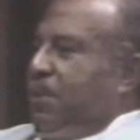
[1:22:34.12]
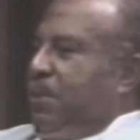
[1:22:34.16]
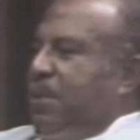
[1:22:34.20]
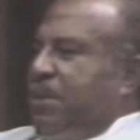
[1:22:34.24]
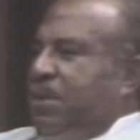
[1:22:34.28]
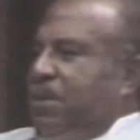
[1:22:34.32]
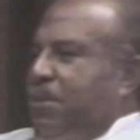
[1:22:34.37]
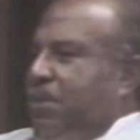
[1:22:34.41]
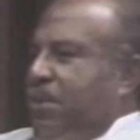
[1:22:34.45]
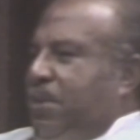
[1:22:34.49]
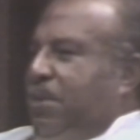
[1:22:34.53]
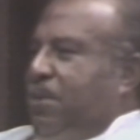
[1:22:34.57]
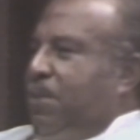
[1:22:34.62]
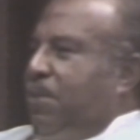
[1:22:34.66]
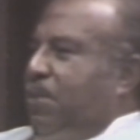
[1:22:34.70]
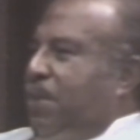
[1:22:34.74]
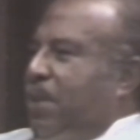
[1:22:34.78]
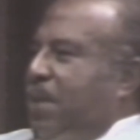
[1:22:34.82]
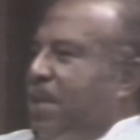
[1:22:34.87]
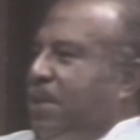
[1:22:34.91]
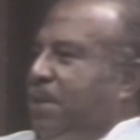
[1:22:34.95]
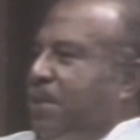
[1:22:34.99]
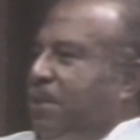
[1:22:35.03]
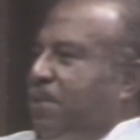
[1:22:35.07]
It's going to whole
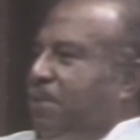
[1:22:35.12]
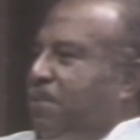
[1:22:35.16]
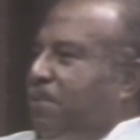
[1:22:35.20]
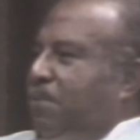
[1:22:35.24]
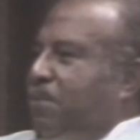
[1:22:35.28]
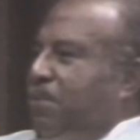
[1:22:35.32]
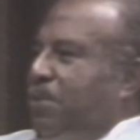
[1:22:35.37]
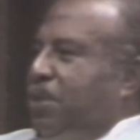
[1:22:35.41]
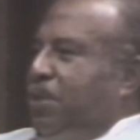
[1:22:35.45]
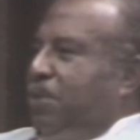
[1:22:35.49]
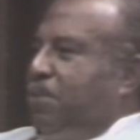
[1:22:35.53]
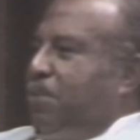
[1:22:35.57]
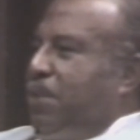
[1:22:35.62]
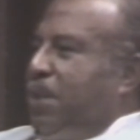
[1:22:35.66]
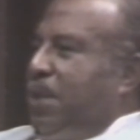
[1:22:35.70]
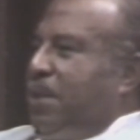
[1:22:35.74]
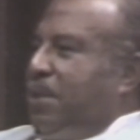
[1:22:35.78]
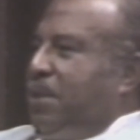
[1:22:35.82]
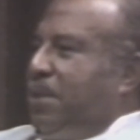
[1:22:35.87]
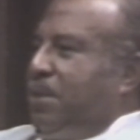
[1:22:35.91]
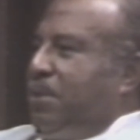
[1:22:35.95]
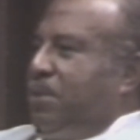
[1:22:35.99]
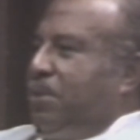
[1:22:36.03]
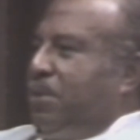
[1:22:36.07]
lots of
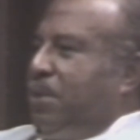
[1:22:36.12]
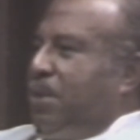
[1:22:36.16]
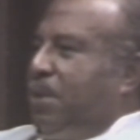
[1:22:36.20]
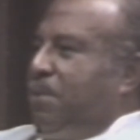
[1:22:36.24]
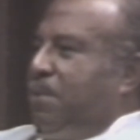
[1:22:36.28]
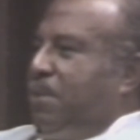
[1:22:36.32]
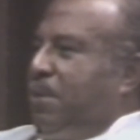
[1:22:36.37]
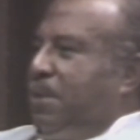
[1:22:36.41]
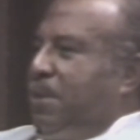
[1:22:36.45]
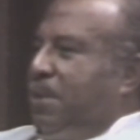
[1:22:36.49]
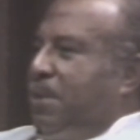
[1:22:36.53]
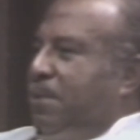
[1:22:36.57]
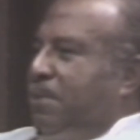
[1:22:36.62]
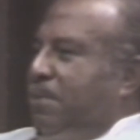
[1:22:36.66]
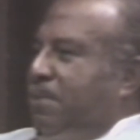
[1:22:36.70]
expense and trouble.